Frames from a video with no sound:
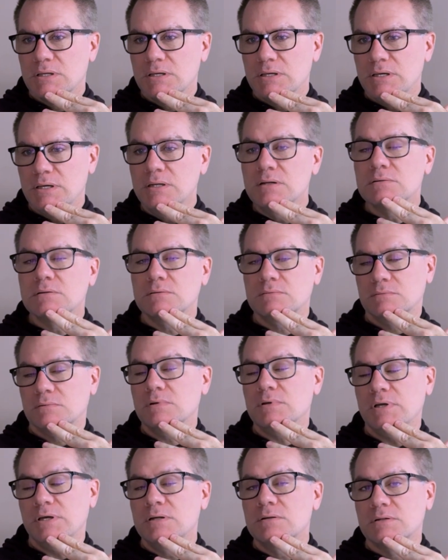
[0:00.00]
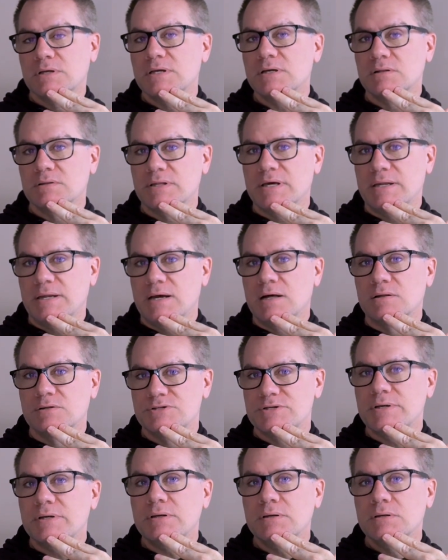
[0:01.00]
It'll it'll kill that
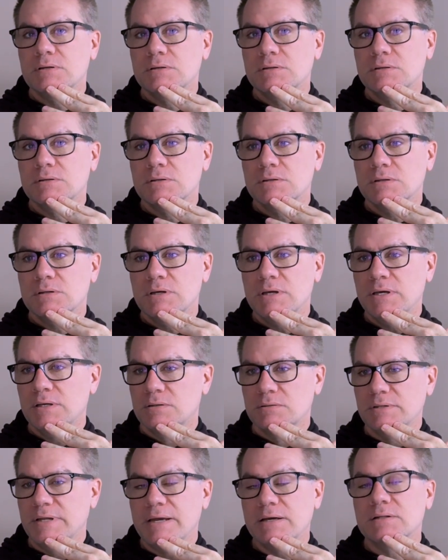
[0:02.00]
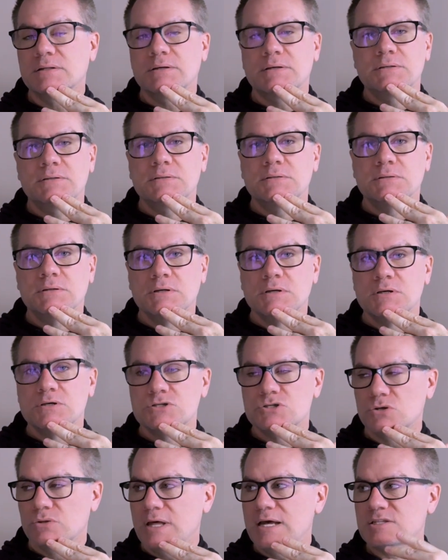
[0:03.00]
algae. It'll nail it.
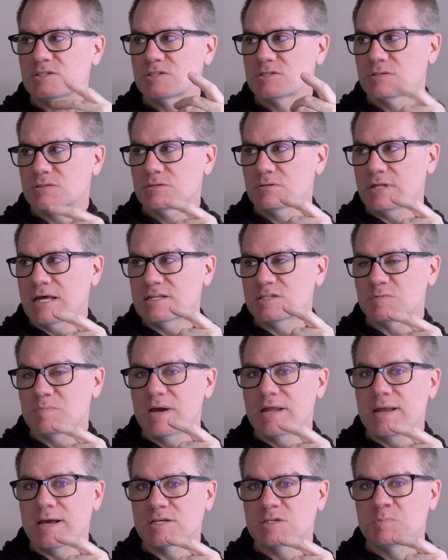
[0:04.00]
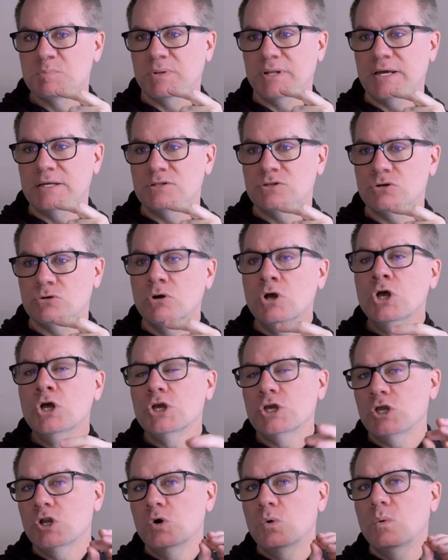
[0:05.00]
So that's that's my next plan too.
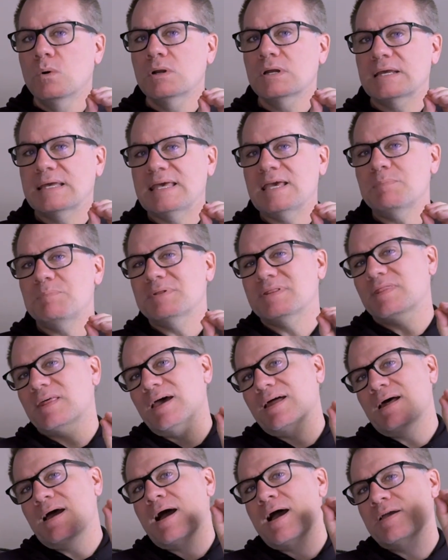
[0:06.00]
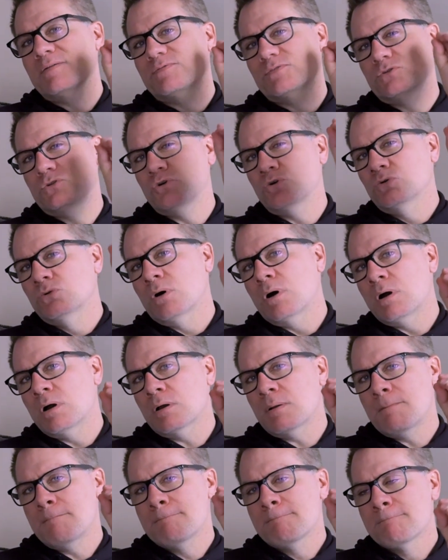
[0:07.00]
You don't want to keep it that high for too
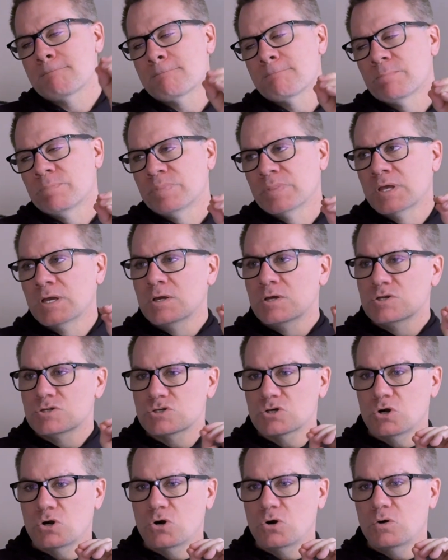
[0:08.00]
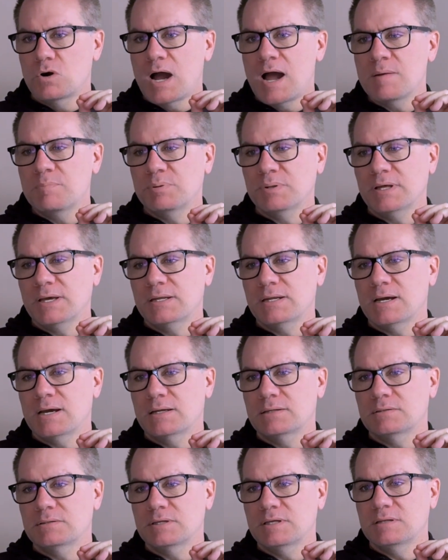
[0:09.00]
long. So I plan
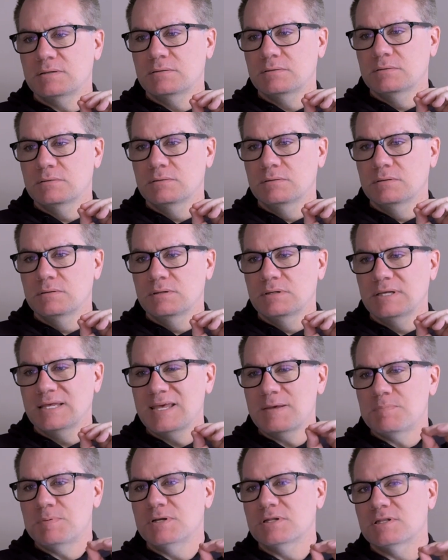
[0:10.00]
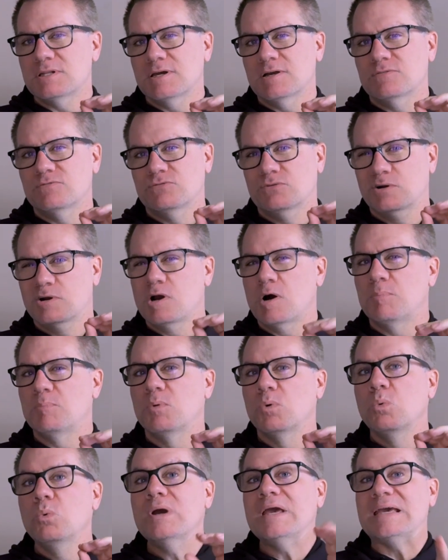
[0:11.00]
on keeping it there for a
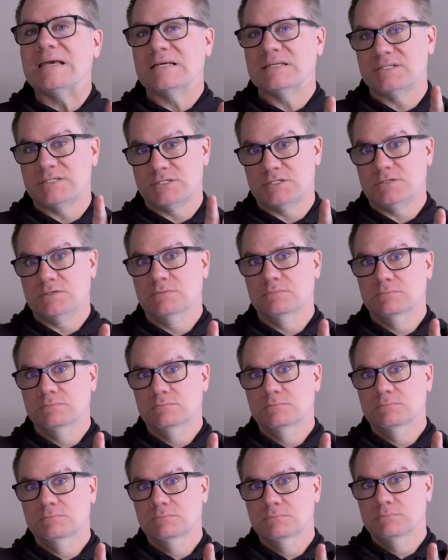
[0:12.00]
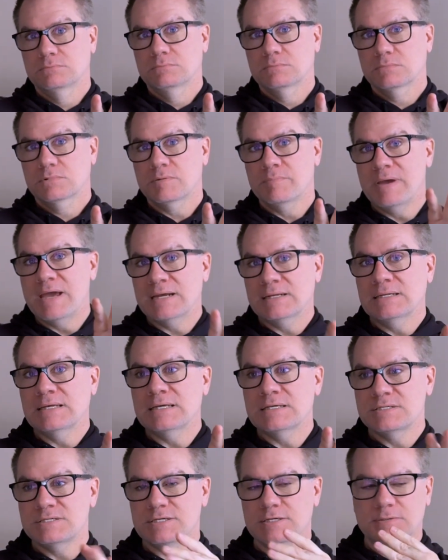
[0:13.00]
couple weeks, the
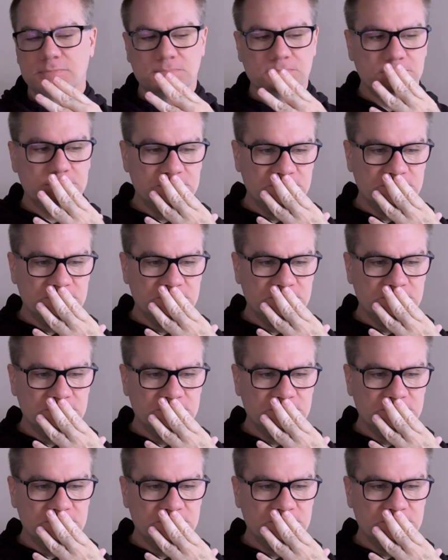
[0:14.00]
magnesium.